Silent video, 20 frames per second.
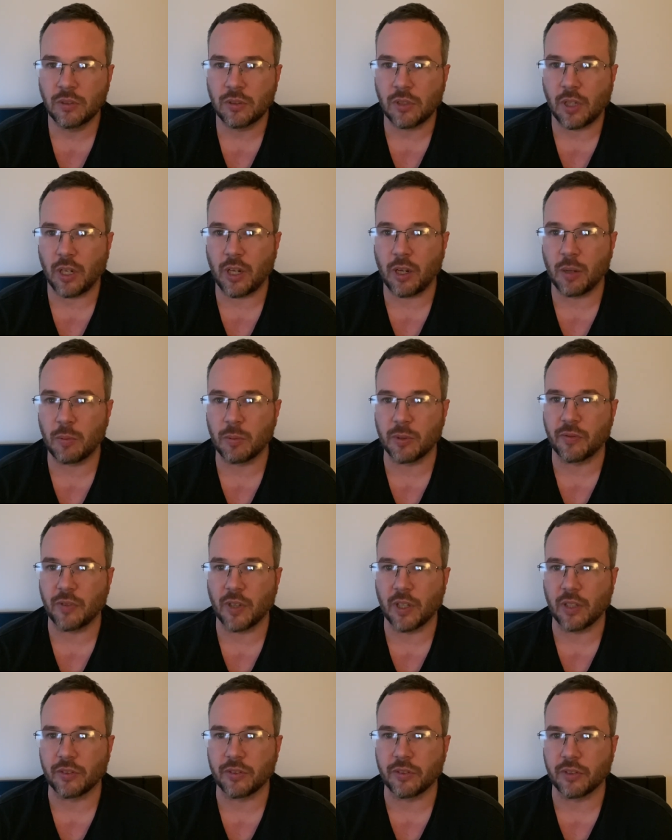I almost
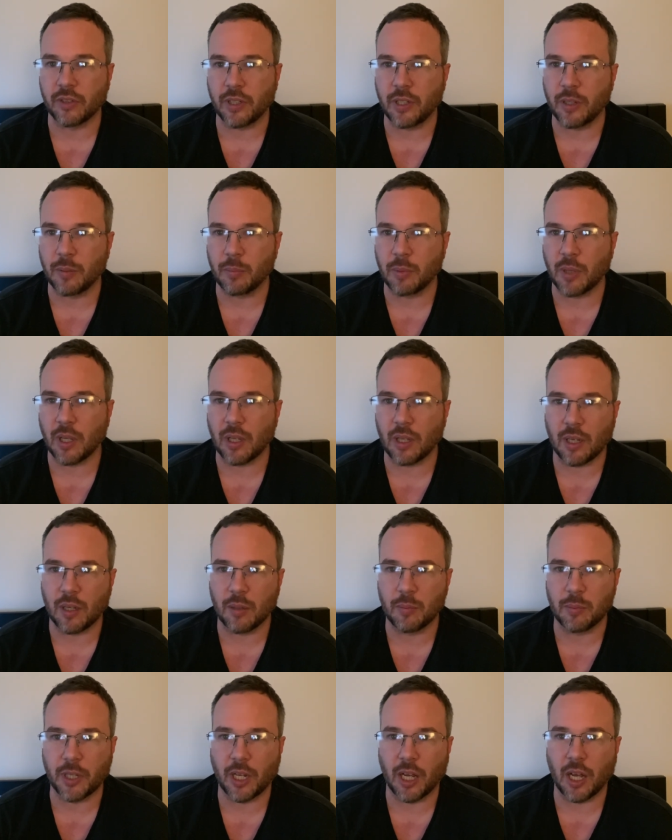fell asleep, I'll, I'll
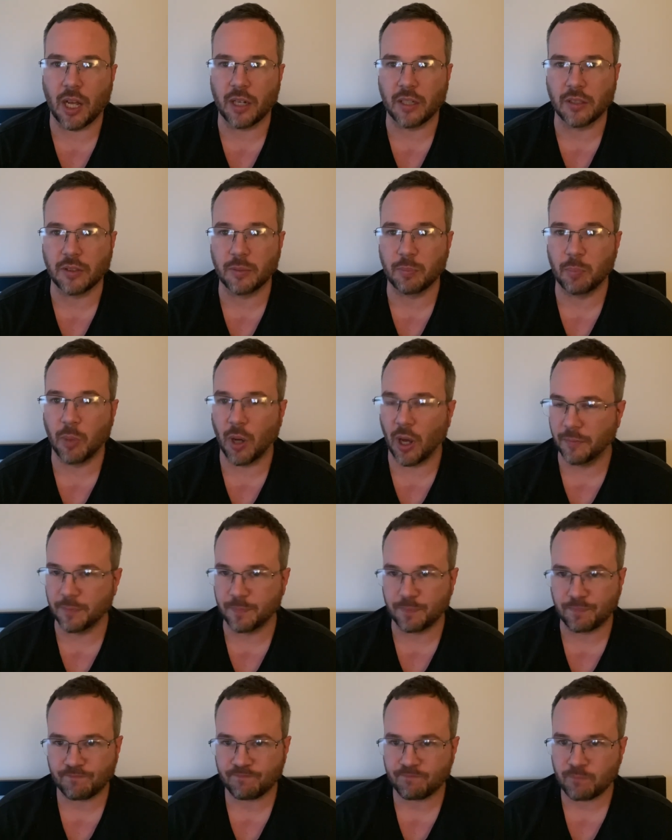be honest. But
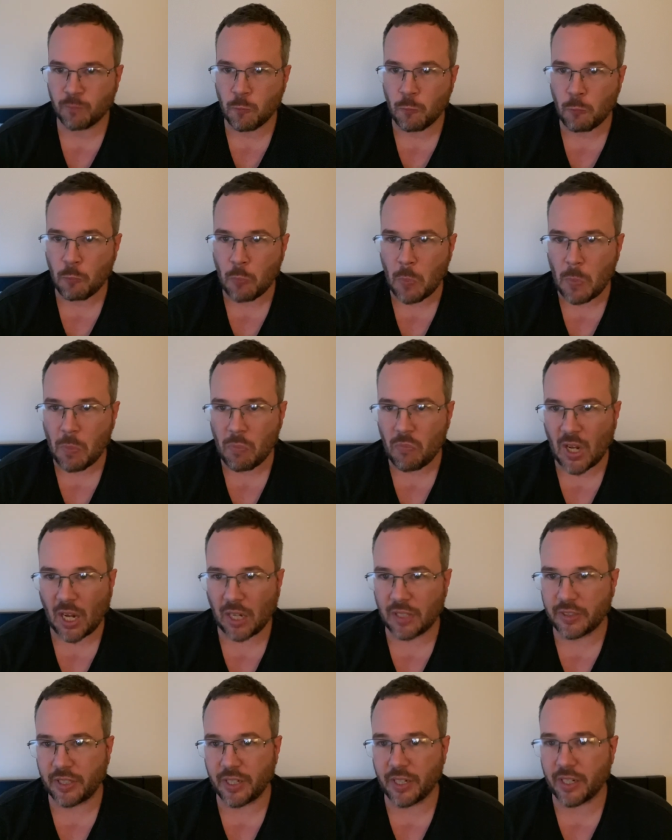
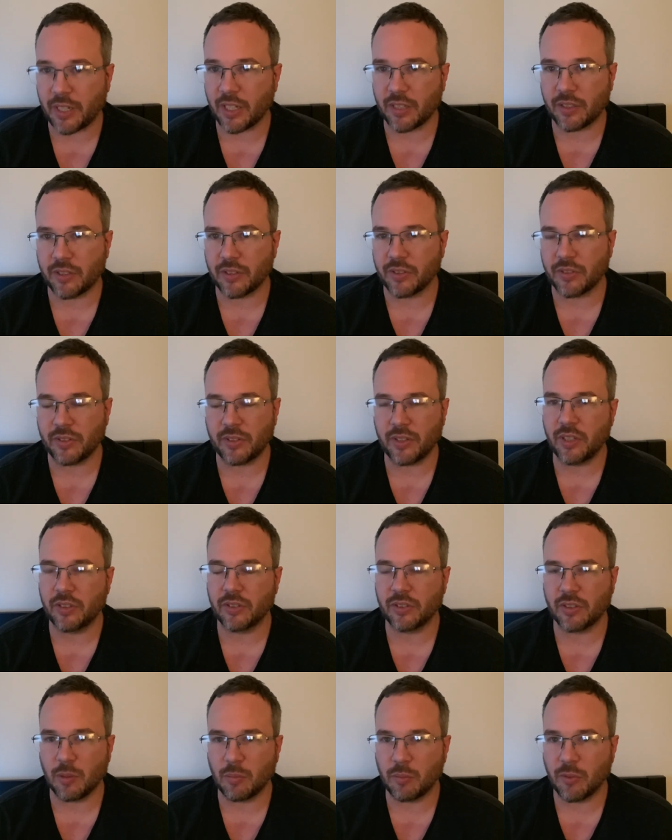I did get to see
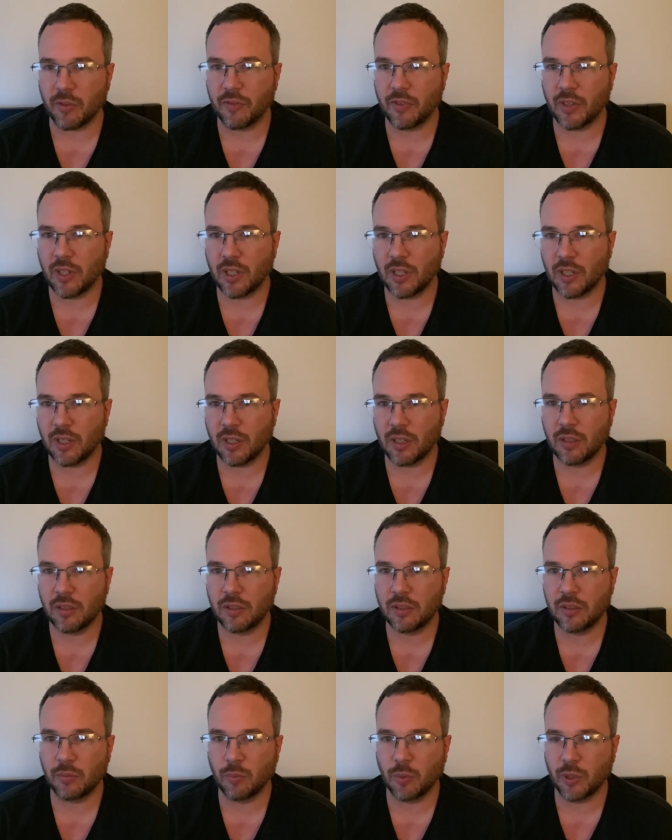some of uh,
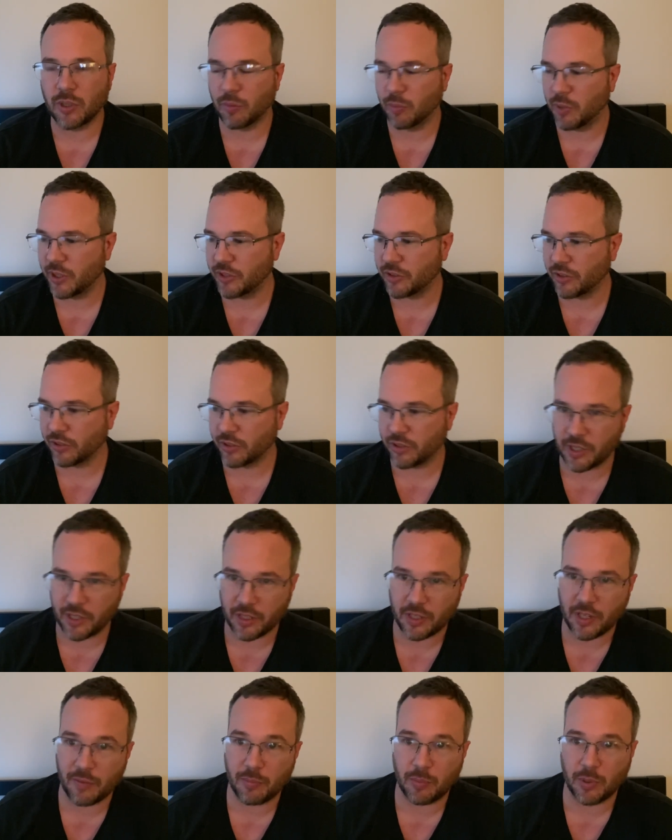what the Wizards
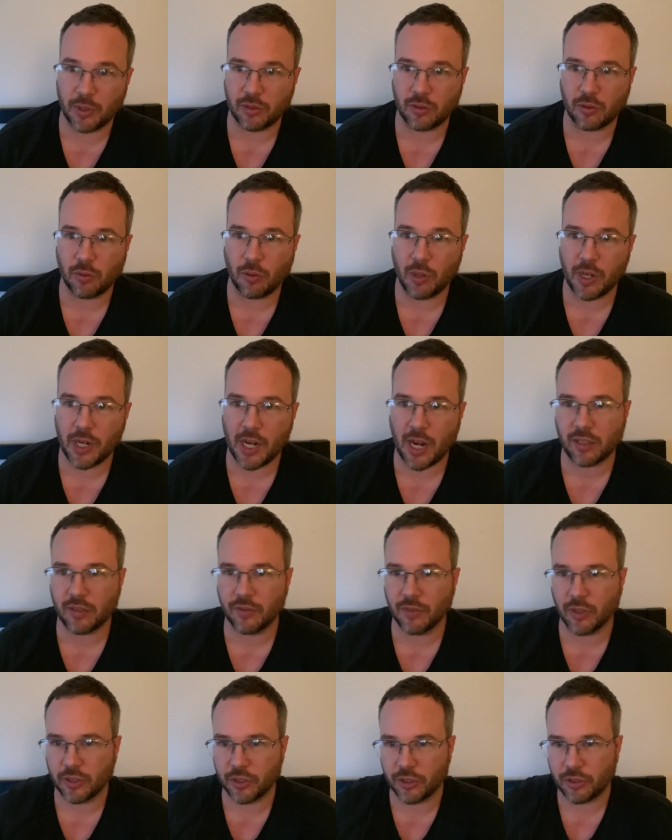did. They've been quite
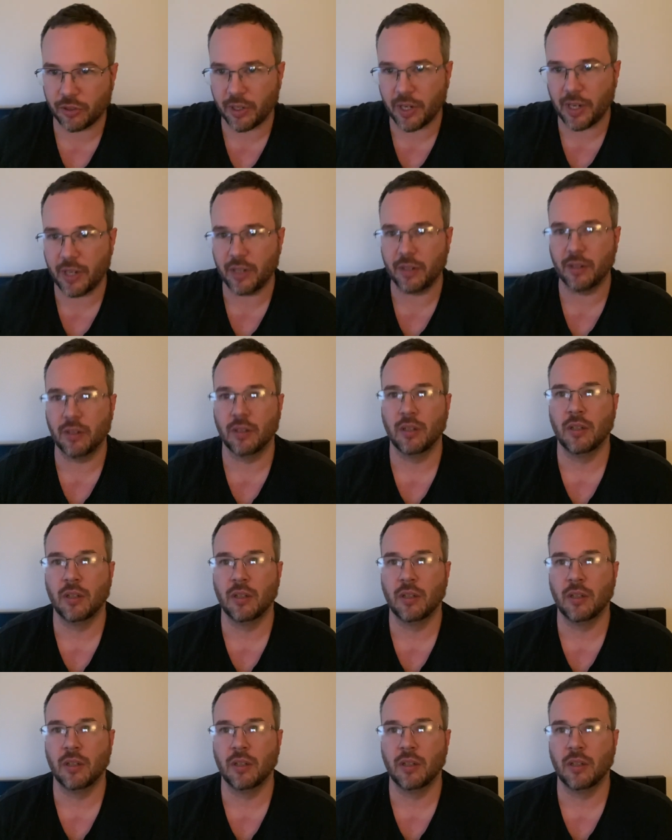active on the trade